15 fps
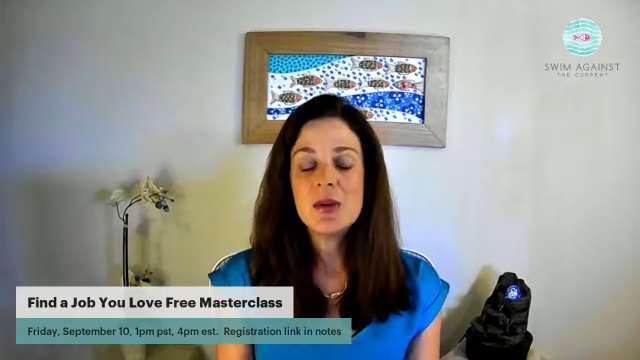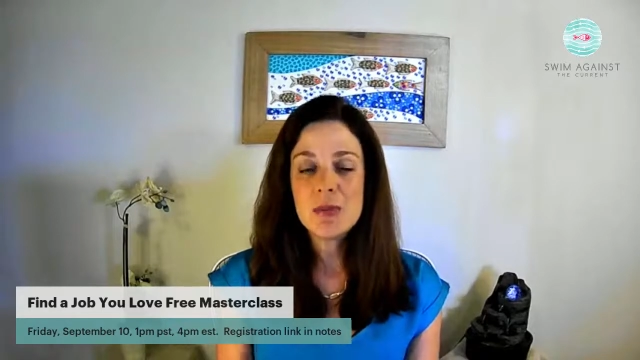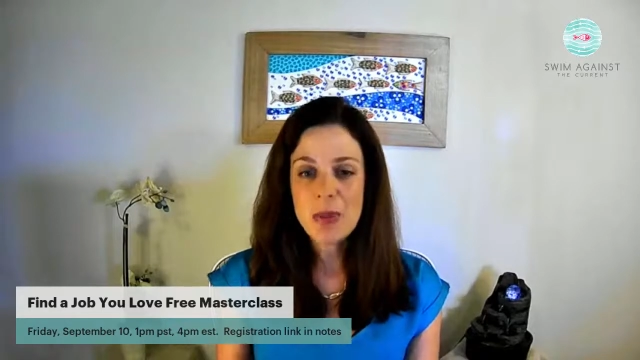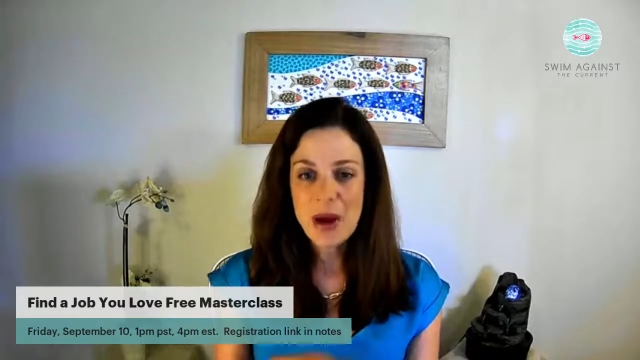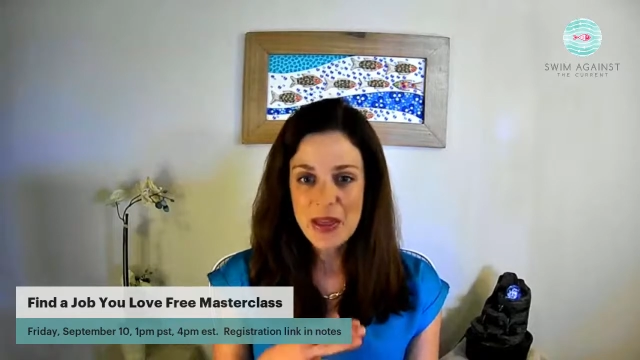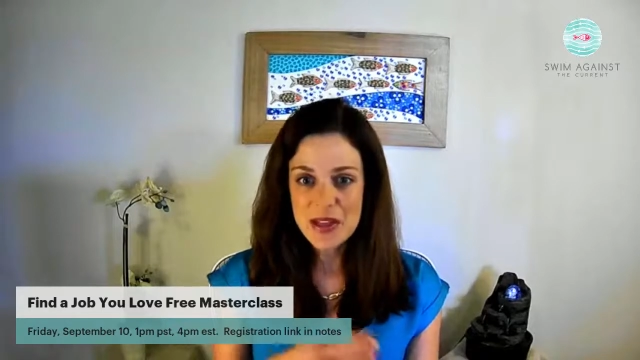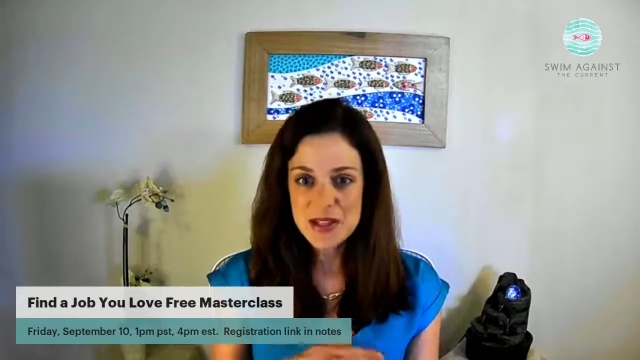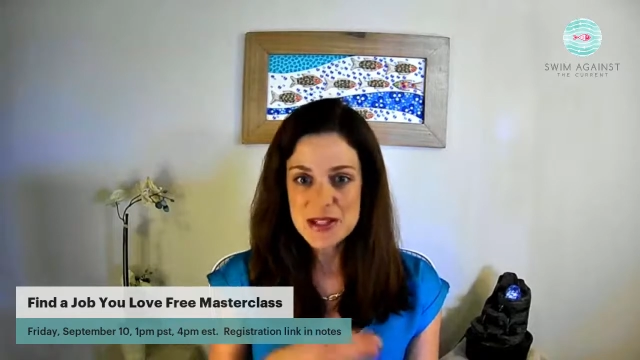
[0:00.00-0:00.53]

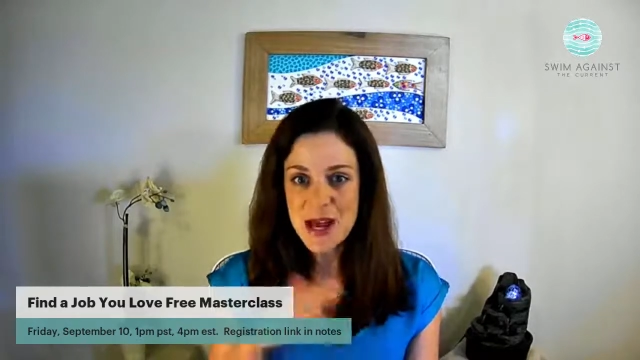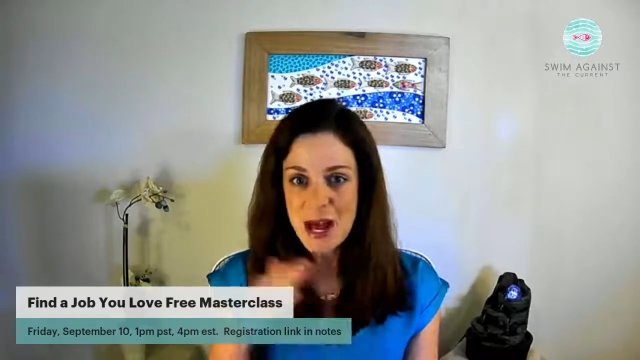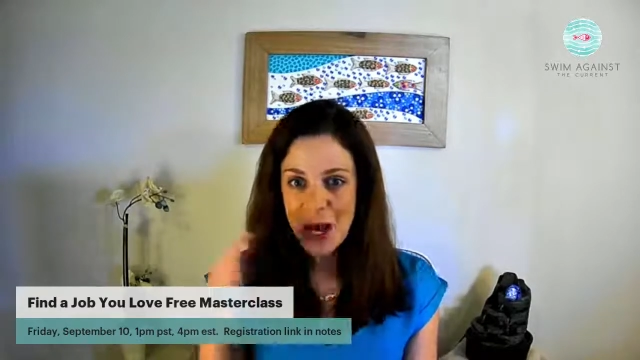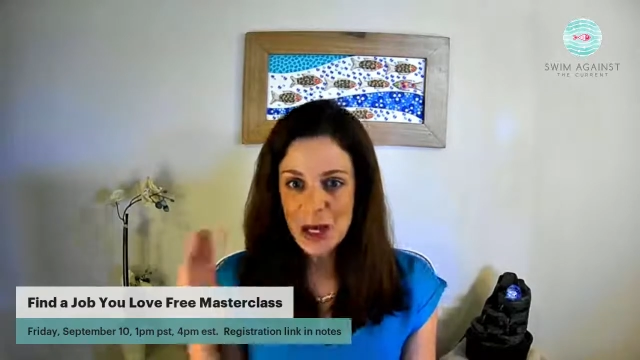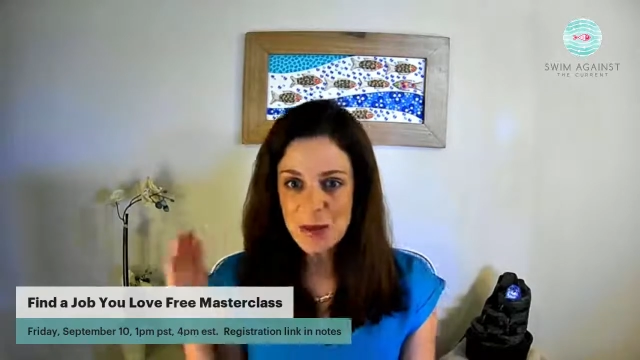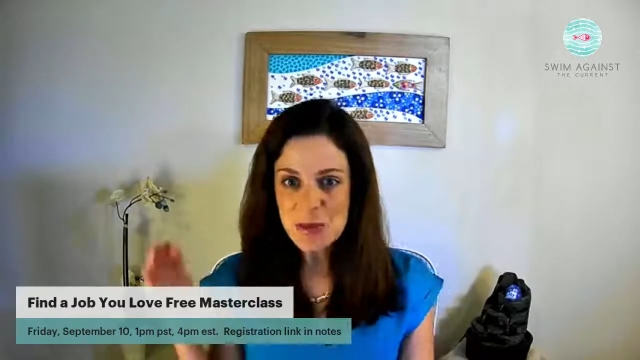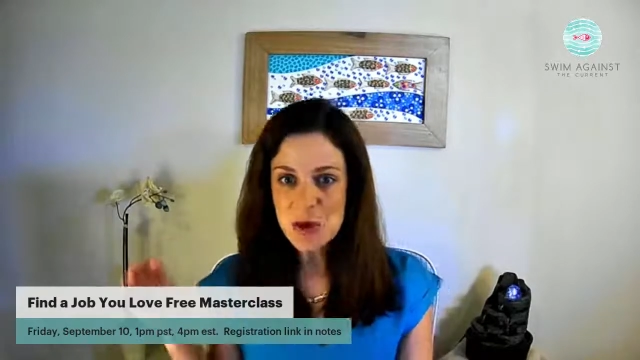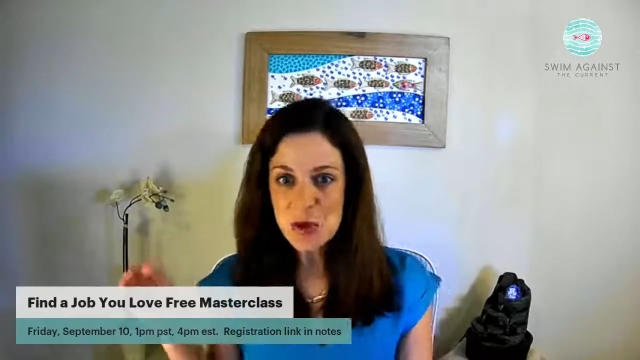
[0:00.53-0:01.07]
By the
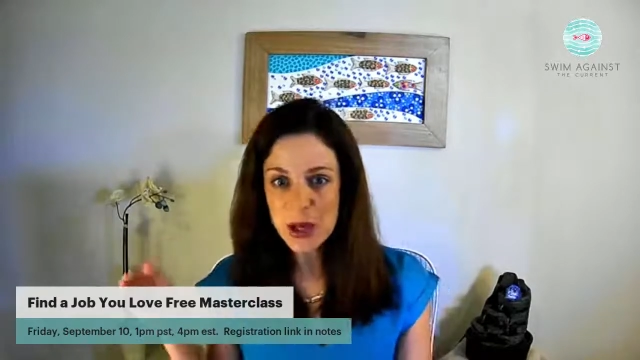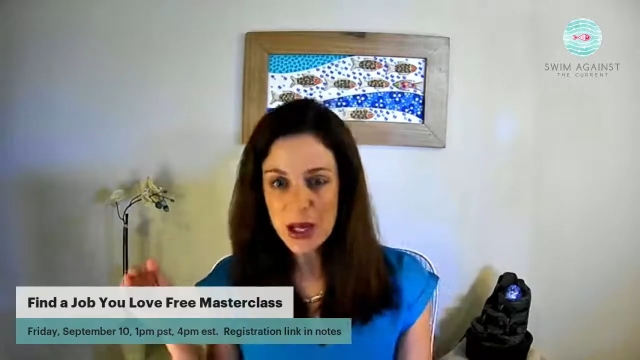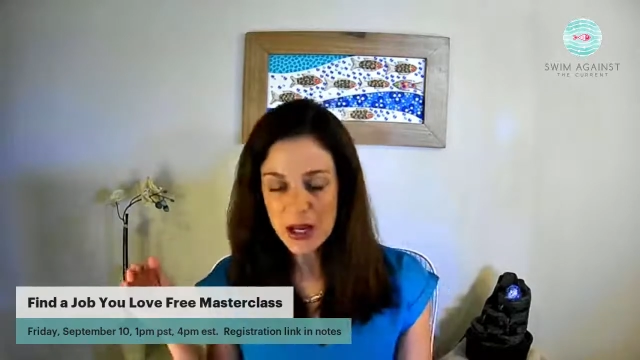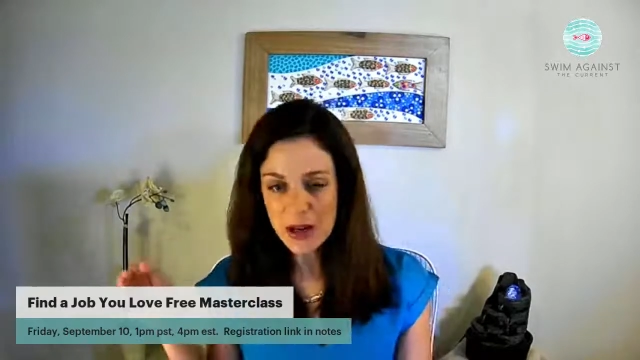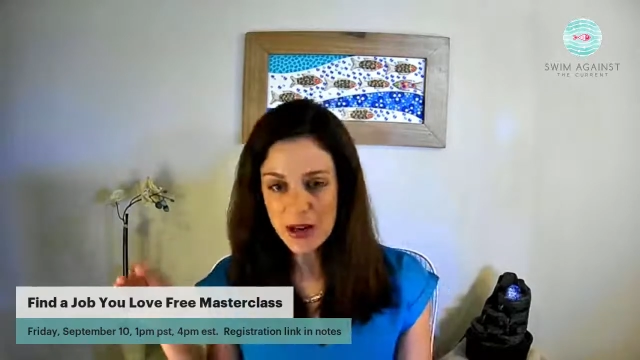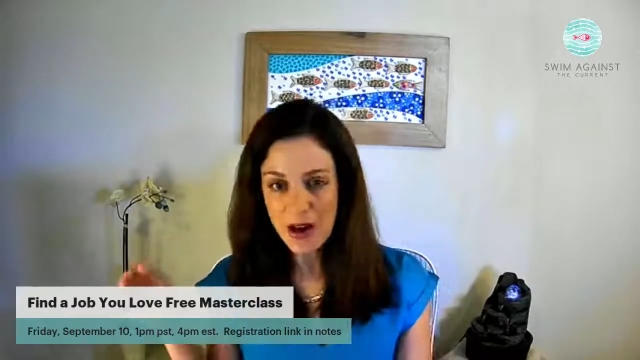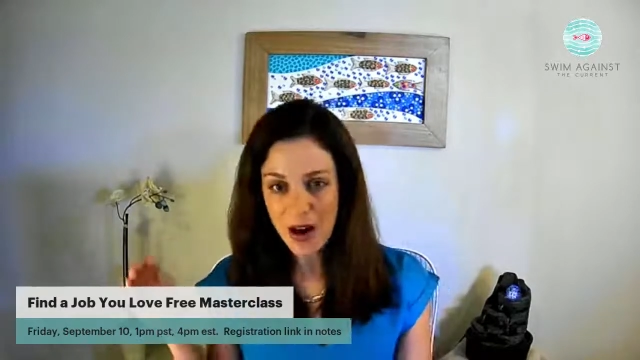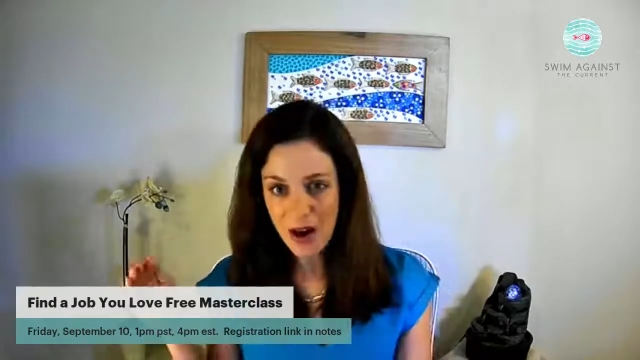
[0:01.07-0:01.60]
time you
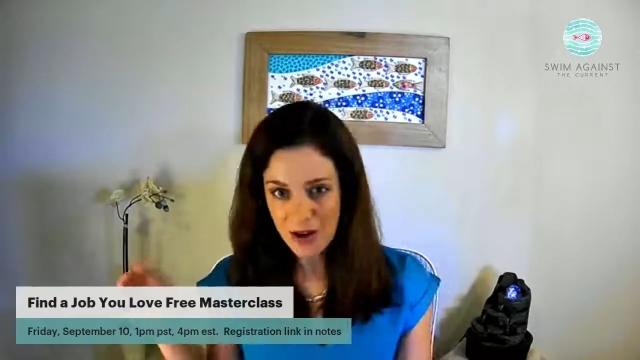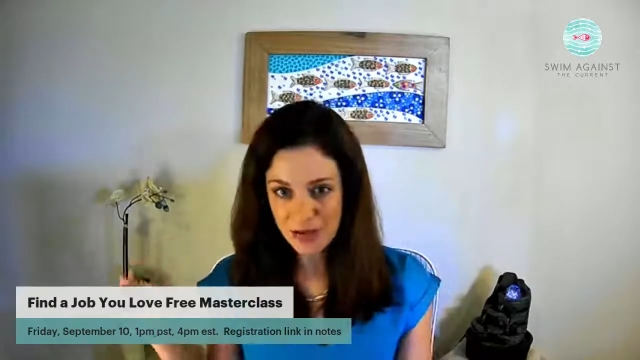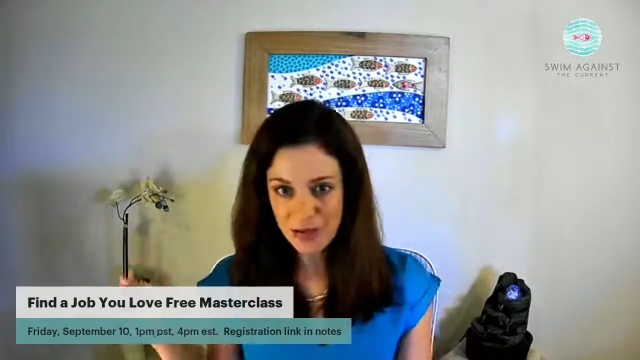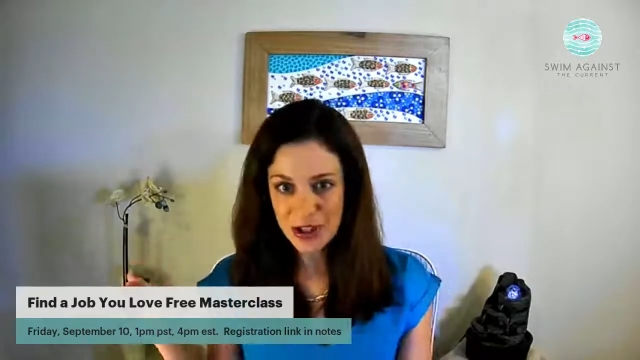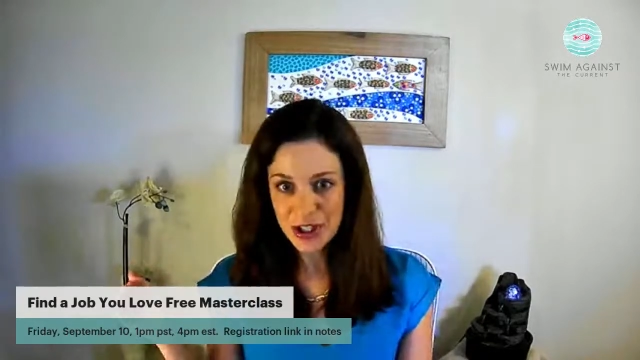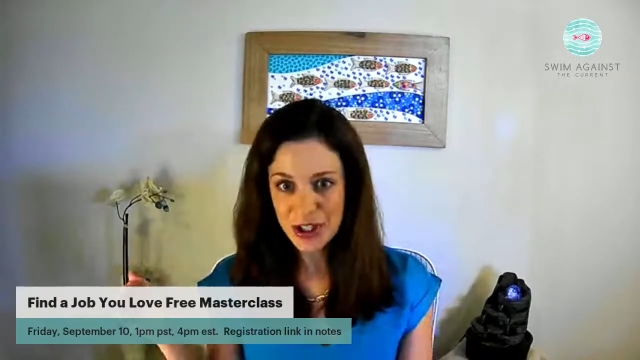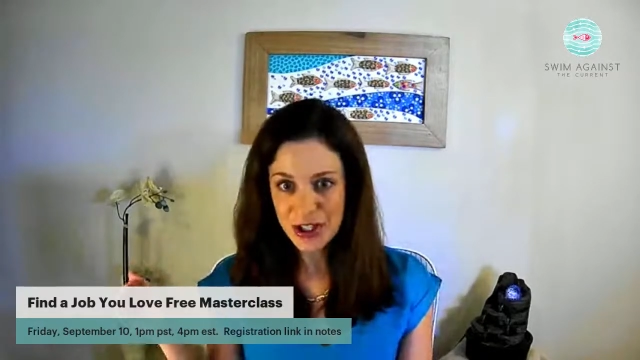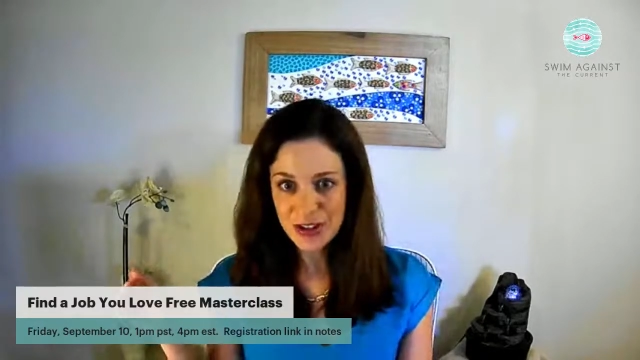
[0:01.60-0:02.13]
get an
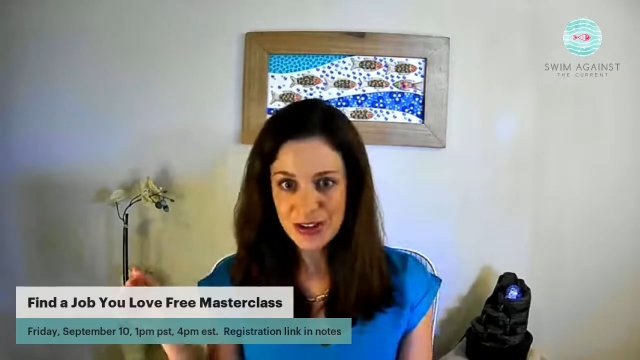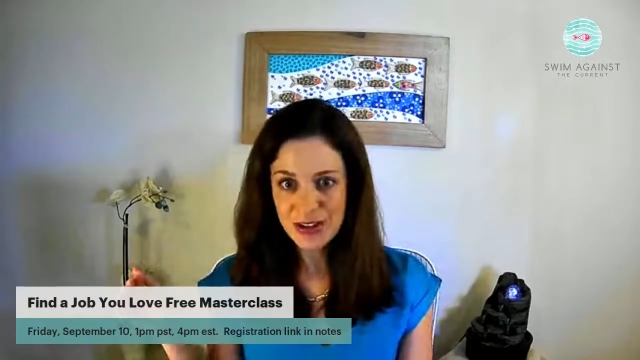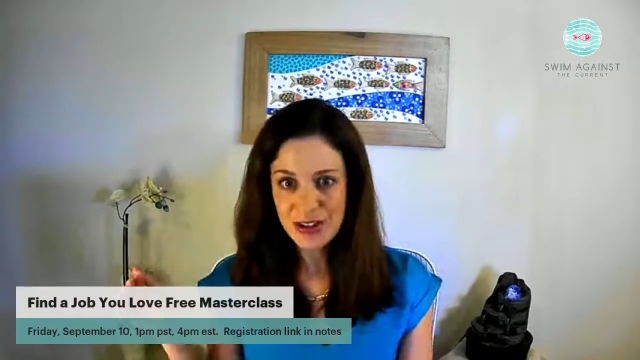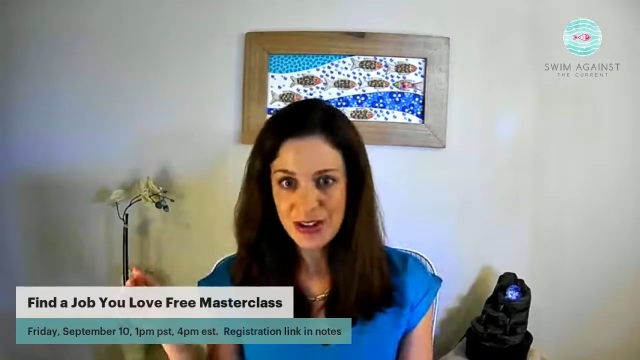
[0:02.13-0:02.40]
offer,